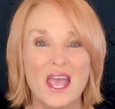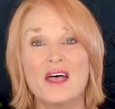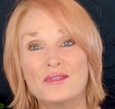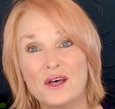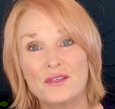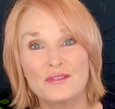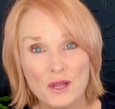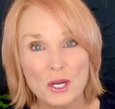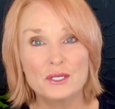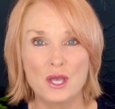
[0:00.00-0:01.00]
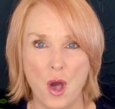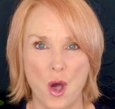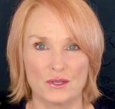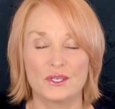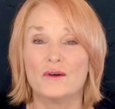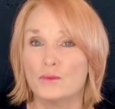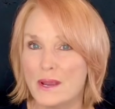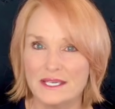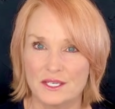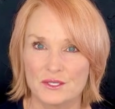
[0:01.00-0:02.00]
The third cause of
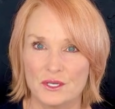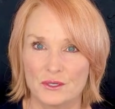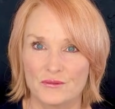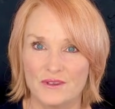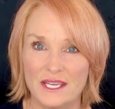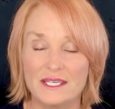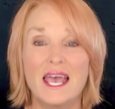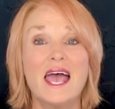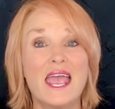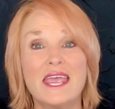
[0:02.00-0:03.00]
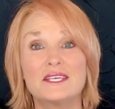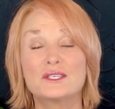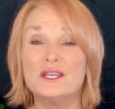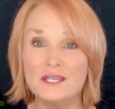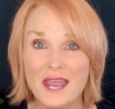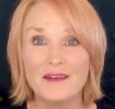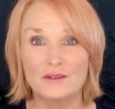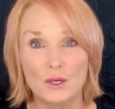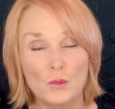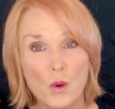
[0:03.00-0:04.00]
weakness in your feet is
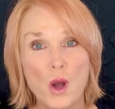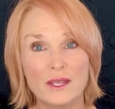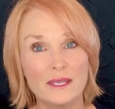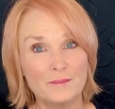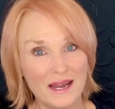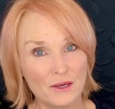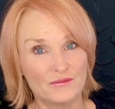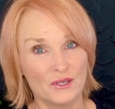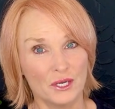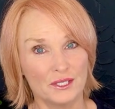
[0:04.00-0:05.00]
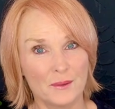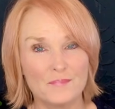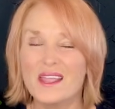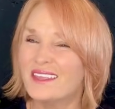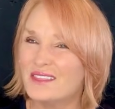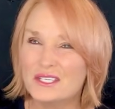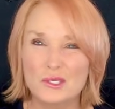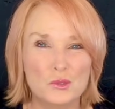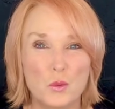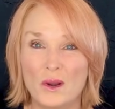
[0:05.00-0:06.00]
never walking barefoot. This
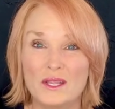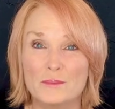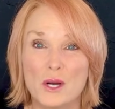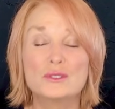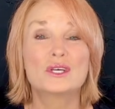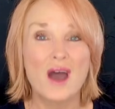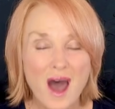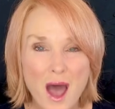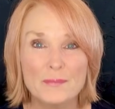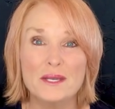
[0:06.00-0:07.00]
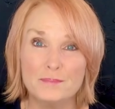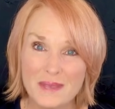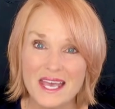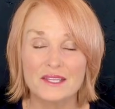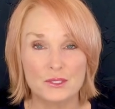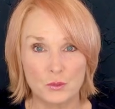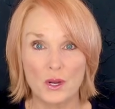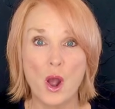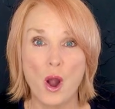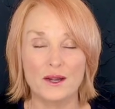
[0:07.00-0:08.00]
is one of the most common myths
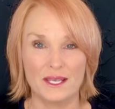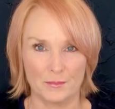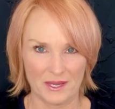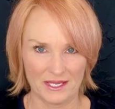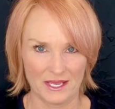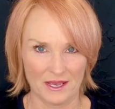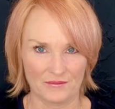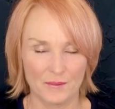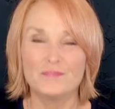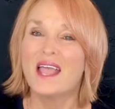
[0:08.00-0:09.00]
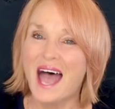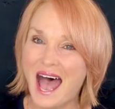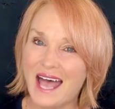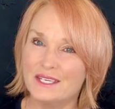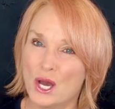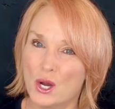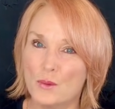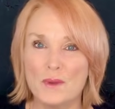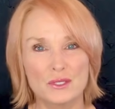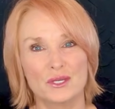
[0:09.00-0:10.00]
regarding PF. I know
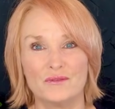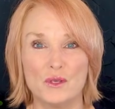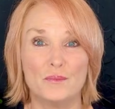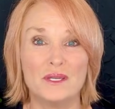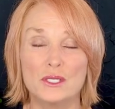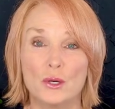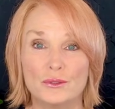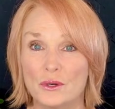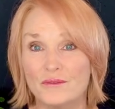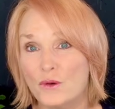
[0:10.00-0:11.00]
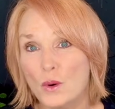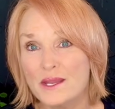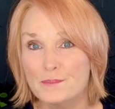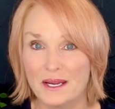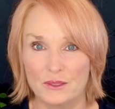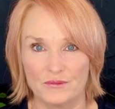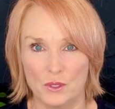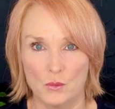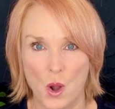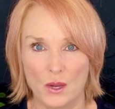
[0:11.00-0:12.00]
most of you have been told to avoid
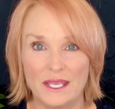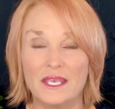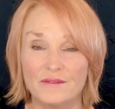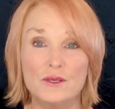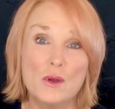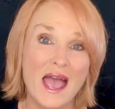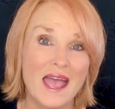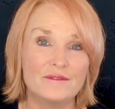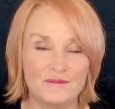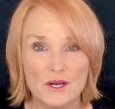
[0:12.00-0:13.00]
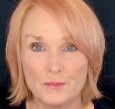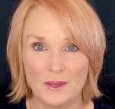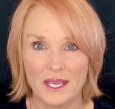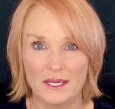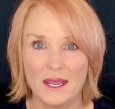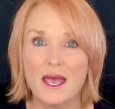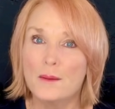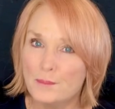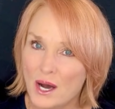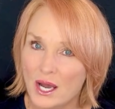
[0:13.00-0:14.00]
barefoot walking if you have foot pain,
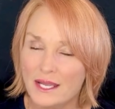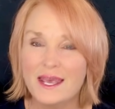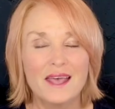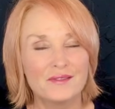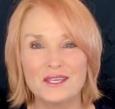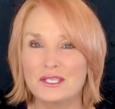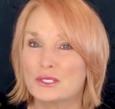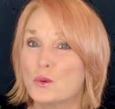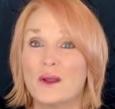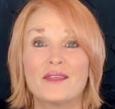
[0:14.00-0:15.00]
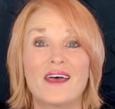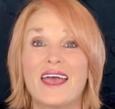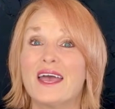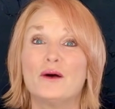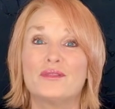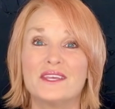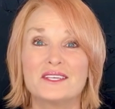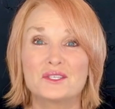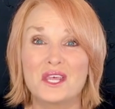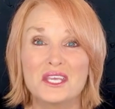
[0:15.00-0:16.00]
but this is one of the
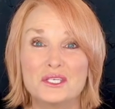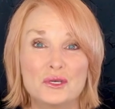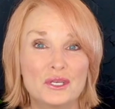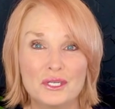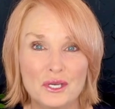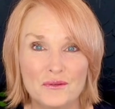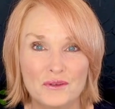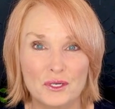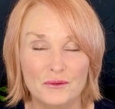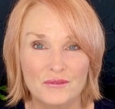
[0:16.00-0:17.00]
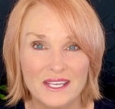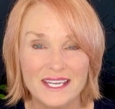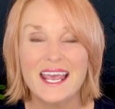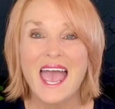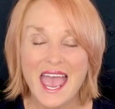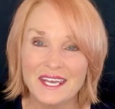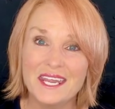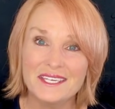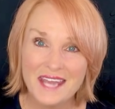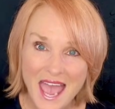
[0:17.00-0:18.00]
healthiest things you can do for your feet, and
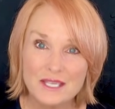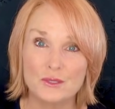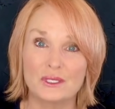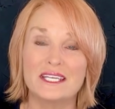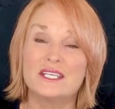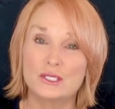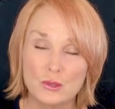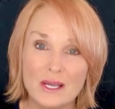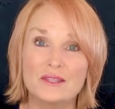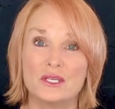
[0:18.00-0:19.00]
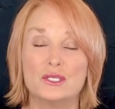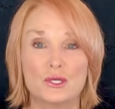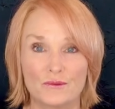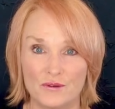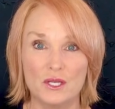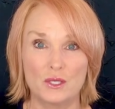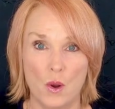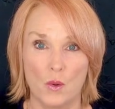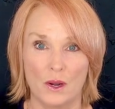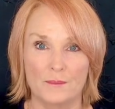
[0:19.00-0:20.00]
it naturally strengthens your foot
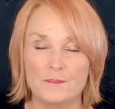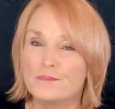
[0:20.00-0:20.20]
core.